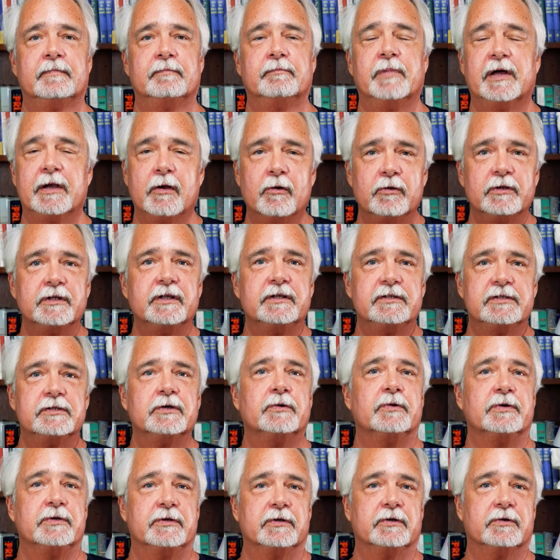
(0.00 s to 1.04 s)
but only
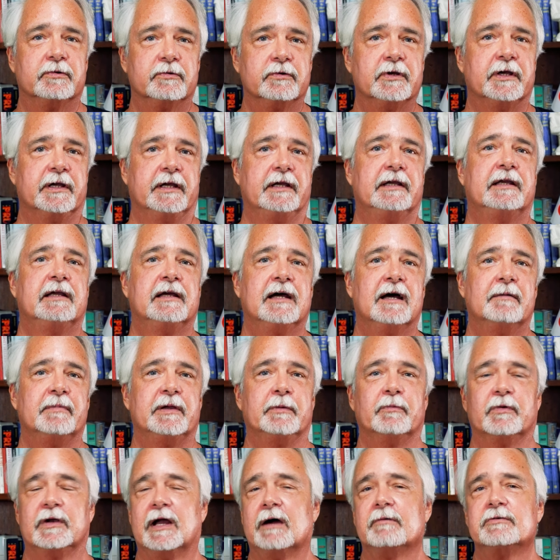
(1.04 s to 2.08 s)
to a degree. I
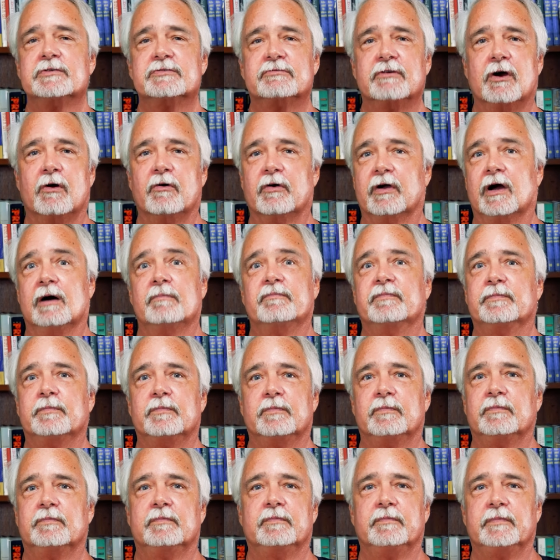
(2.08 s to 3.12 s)
mean, when I was growing up,
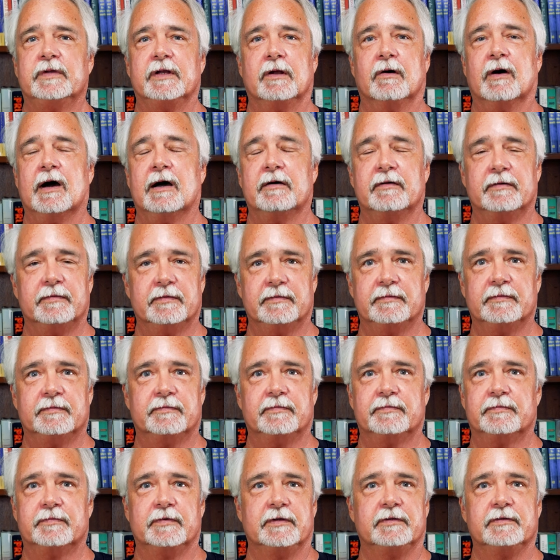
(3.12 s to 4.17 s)
you know, I
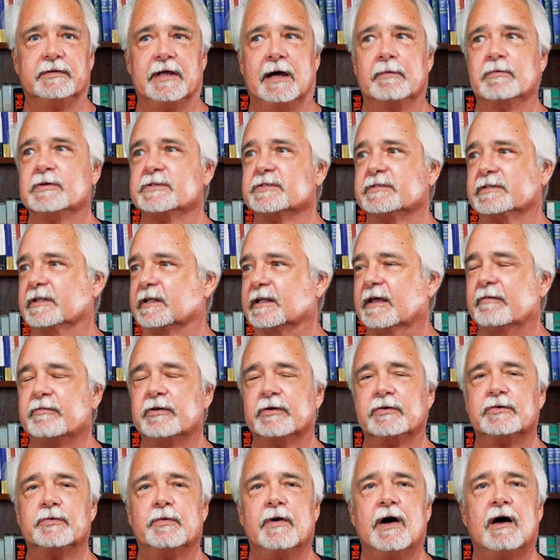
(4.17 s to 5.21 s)
was
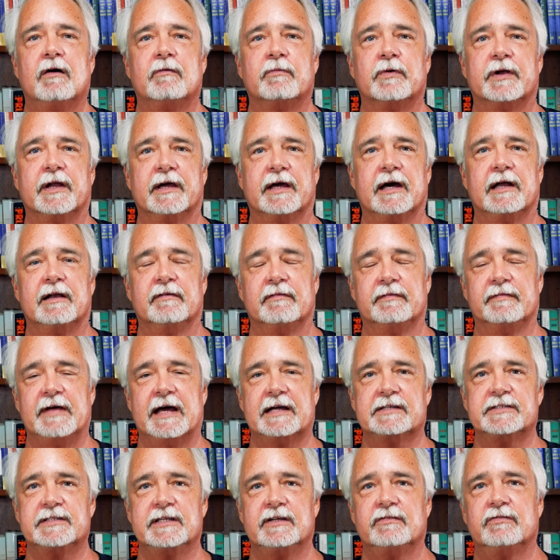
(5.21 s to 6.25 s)
11 or 12 when I got a
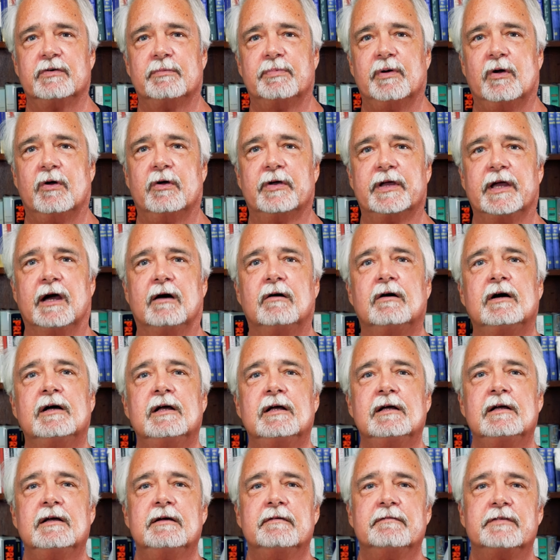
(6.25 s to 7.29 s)
vaccine for polio.
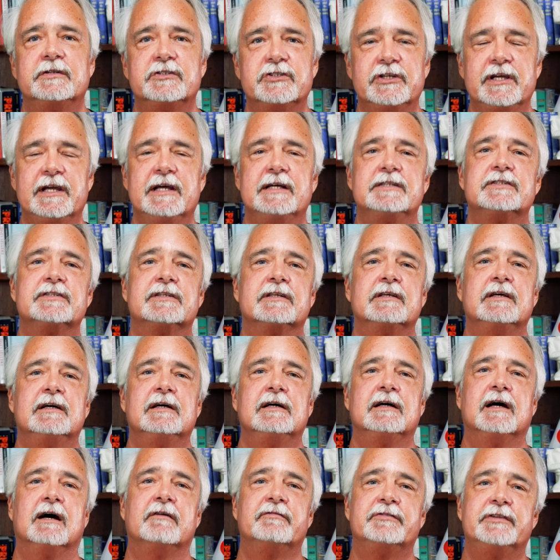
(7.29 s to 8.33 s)
The chance
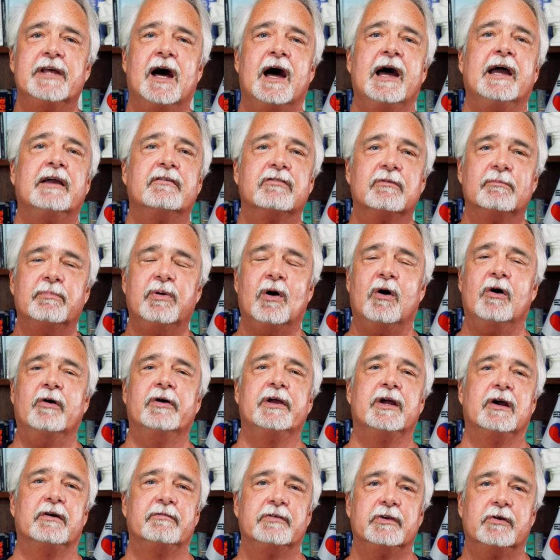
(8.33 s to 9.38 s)
of dying from
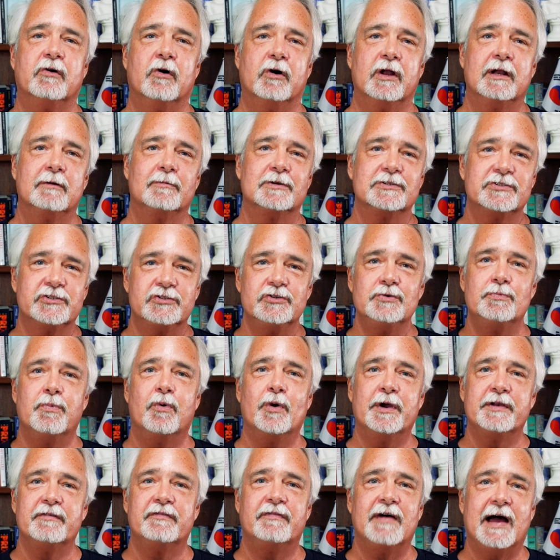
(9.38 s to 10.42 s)
polio, if you caught it, was
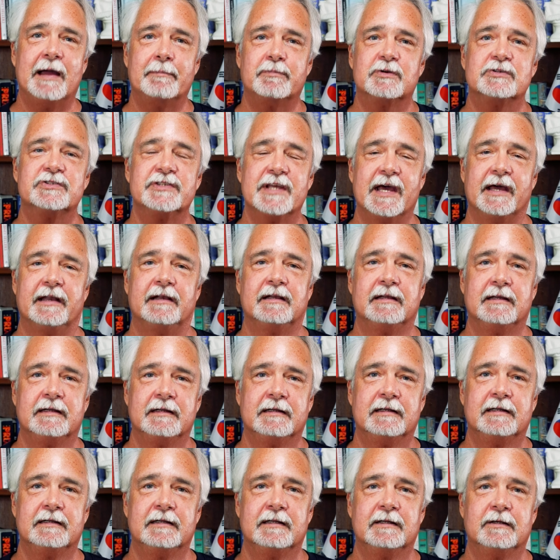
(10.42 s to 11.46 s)
2.5%,
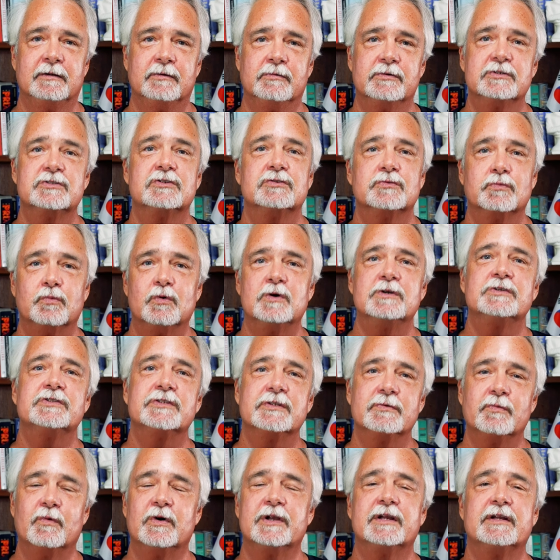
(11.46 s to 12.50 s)
which is worse
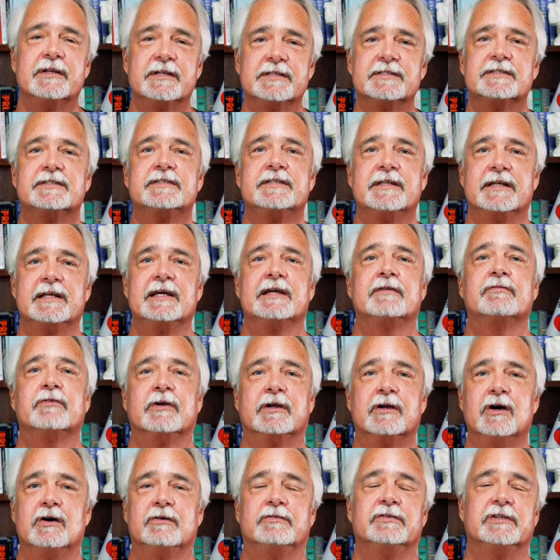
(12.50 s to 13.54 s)
than what it is today for
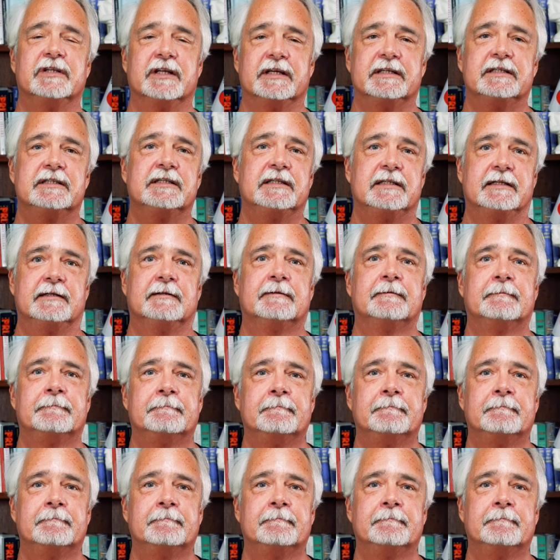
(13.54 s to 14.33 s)
COVID-19.